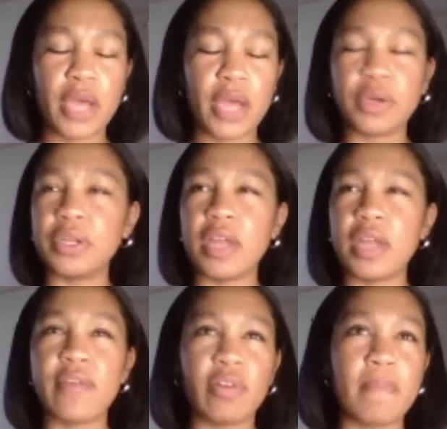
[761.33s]
I could
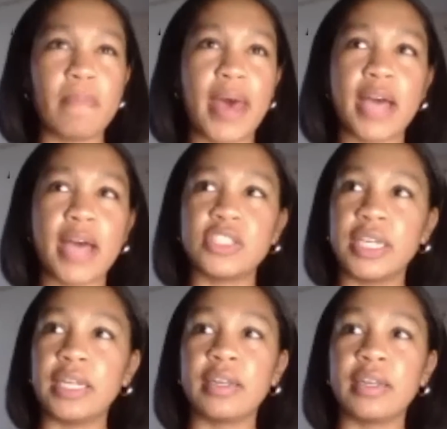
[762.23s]
never
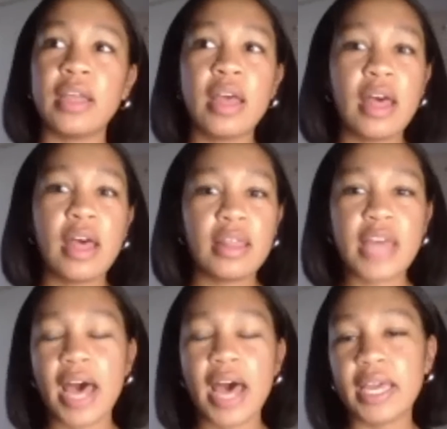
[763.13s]
imagine
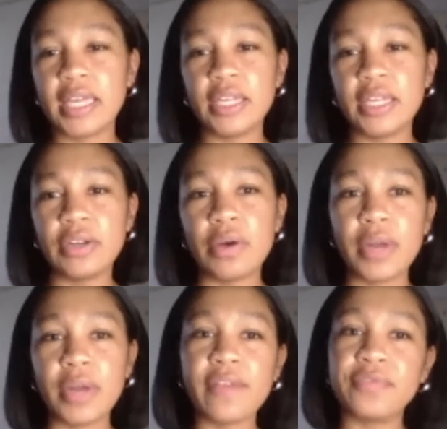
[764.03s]
that, you know,
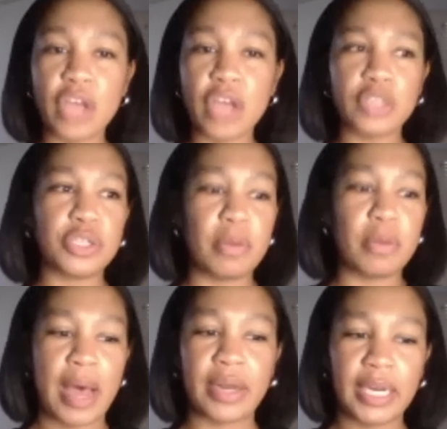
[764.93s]
and I've talked to her
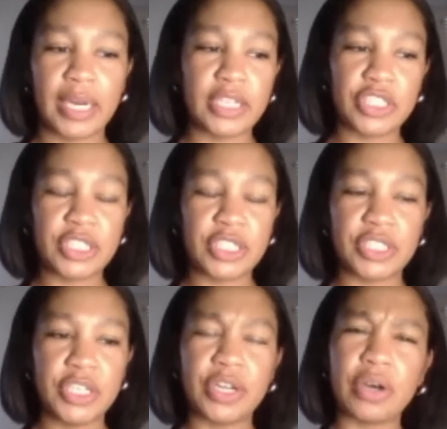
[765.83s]
about it, and she,
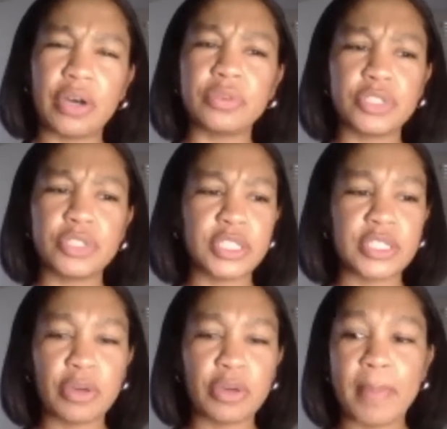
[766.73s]
you know, she
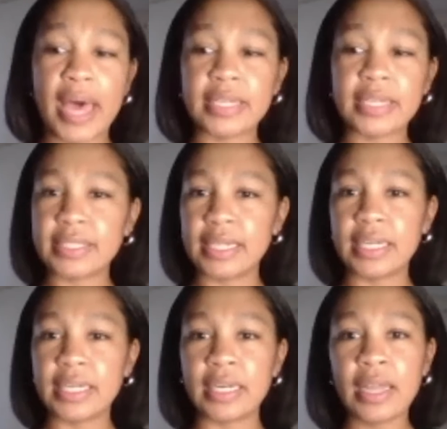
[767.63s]
does her best,
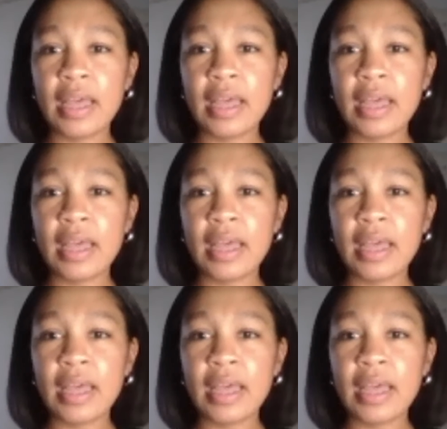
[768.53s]
and